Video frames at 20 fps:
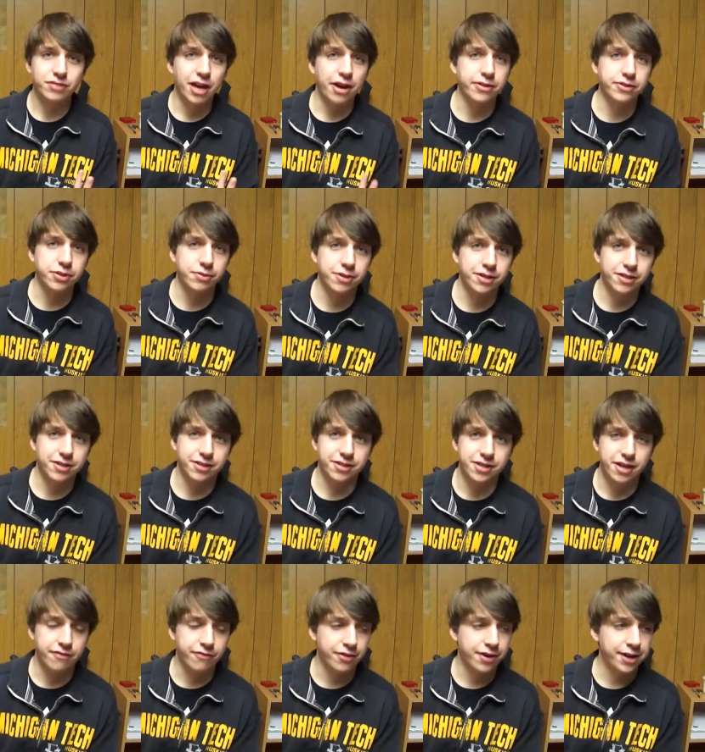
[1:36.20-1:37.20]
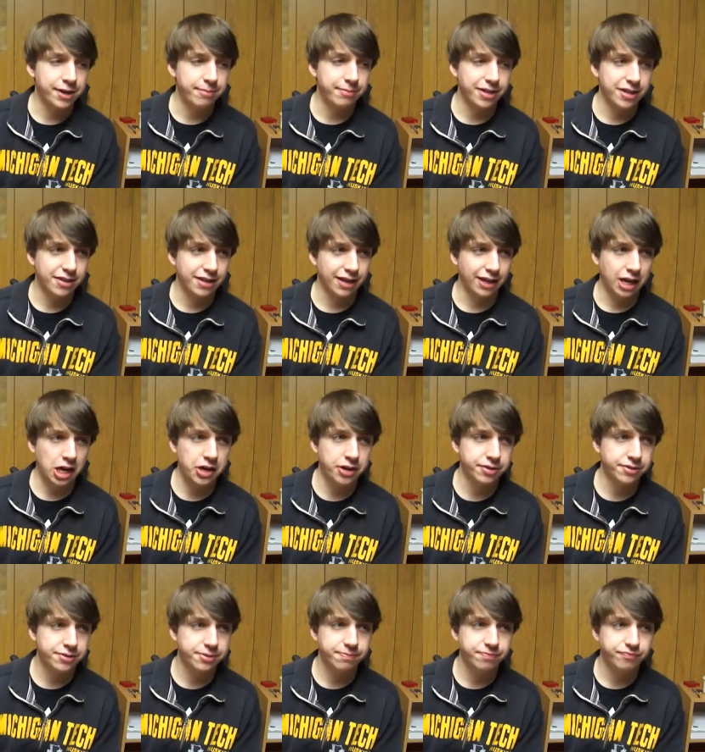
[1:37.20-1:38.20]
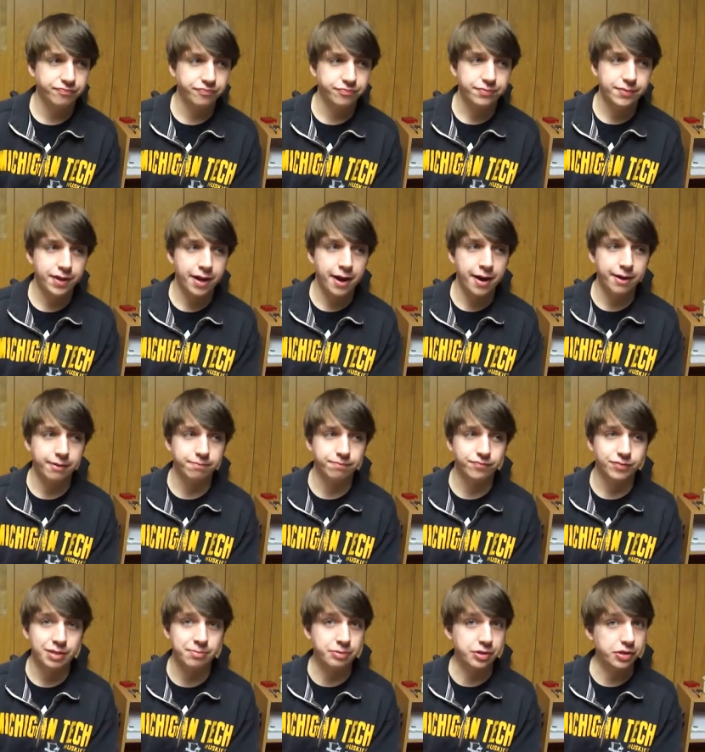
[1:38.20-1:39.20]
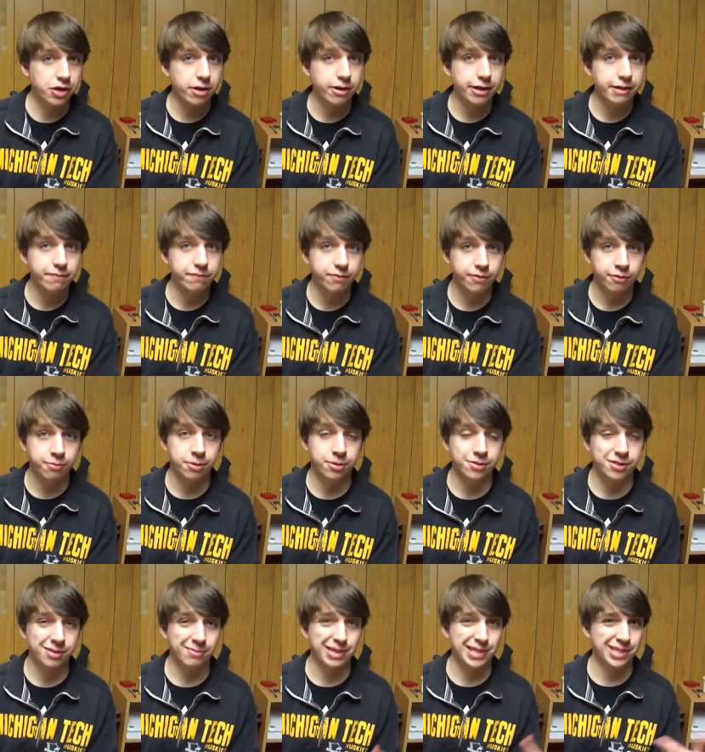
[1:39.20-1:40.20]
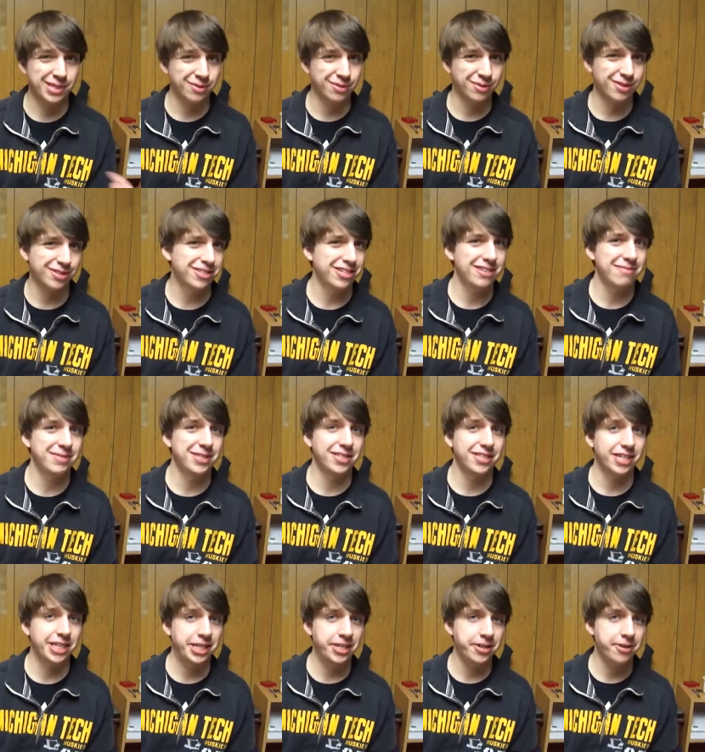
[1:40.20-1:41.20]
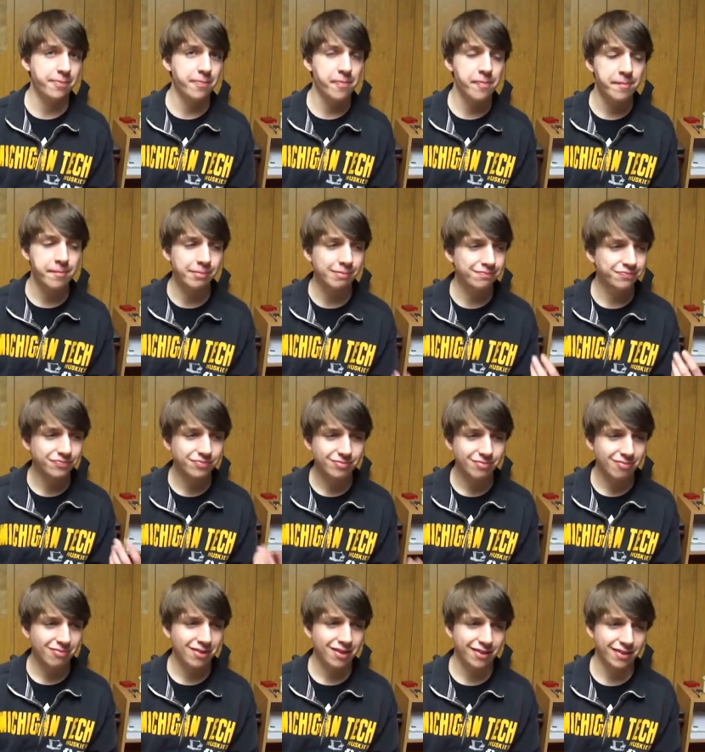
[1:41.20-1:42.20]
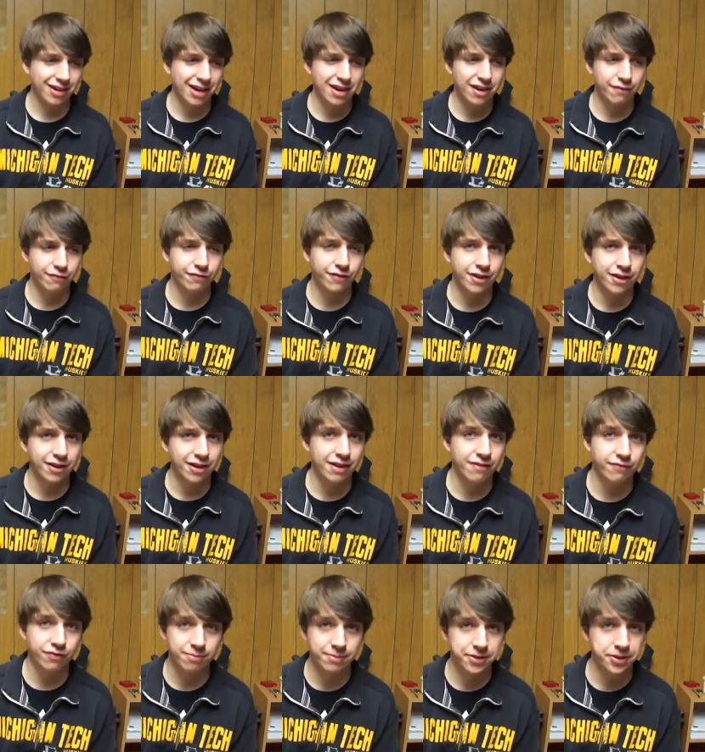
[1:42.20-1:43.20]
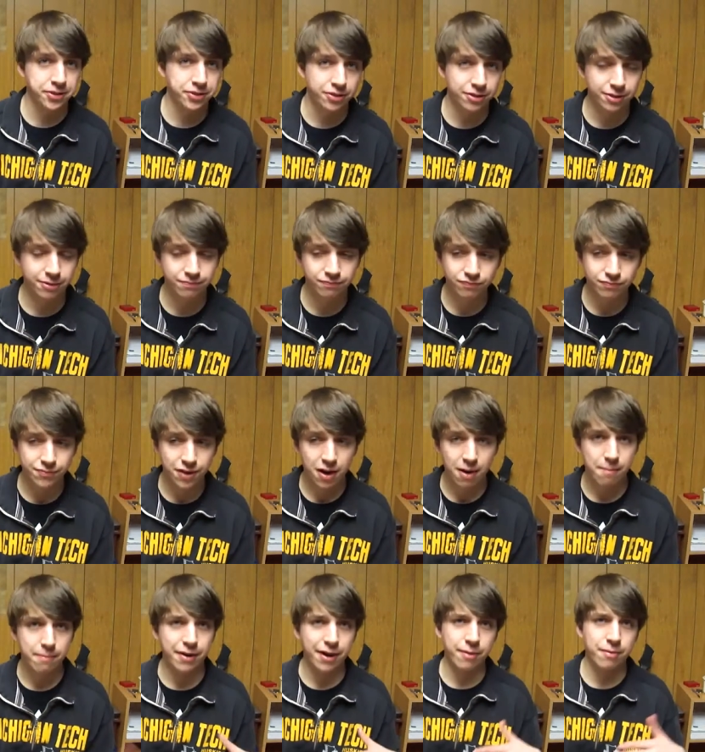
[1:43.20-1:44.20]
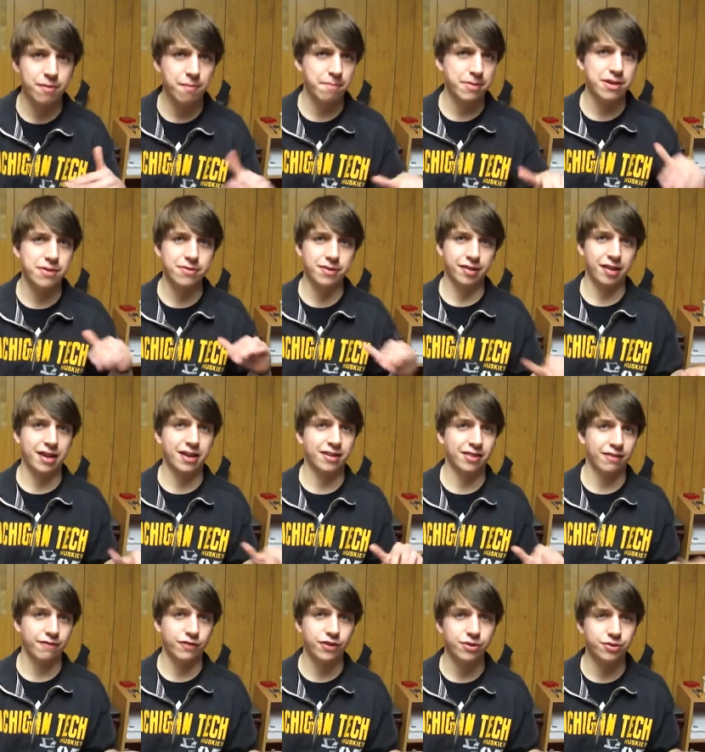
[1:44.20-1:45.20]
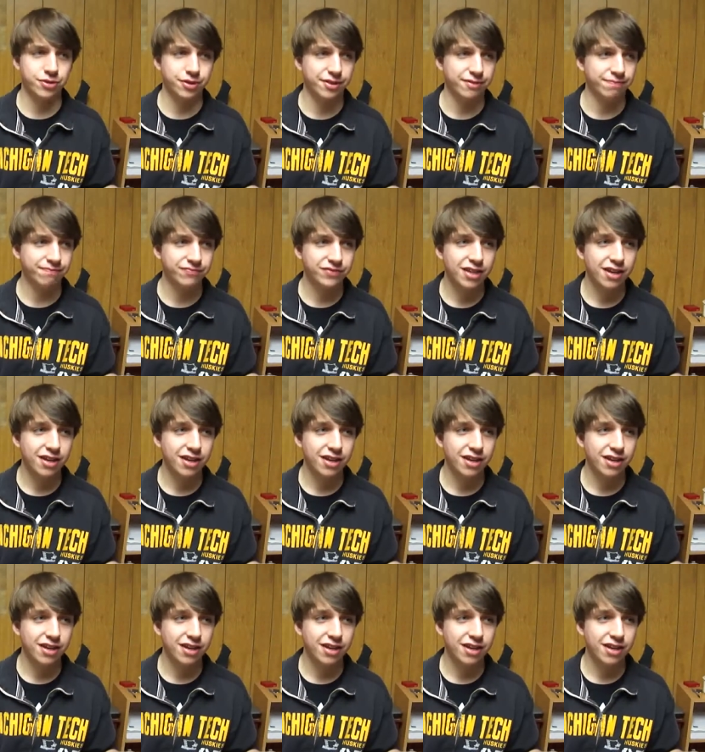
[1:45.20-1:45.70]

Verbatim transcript: I also wanted to say for anybody that cares, um, I'm sorry for posting my school assignments on here. They're kind of fun and informational, but I won't be doing that in the future.